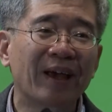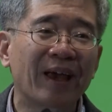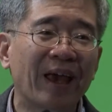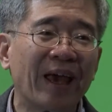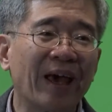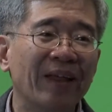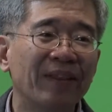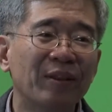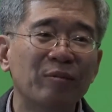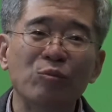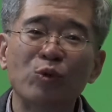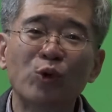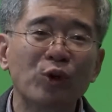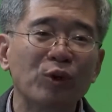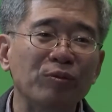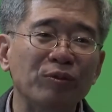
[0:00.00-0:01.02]
and
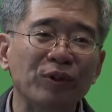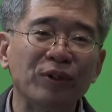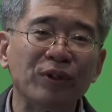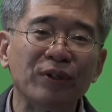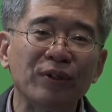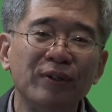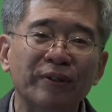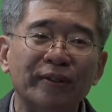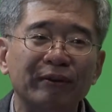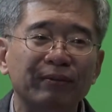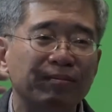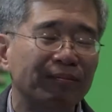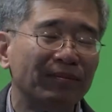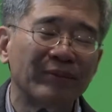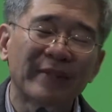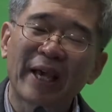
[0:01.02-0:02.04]
moreover,
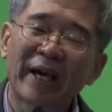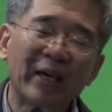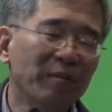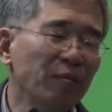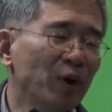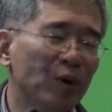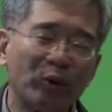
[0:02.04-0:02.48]
economic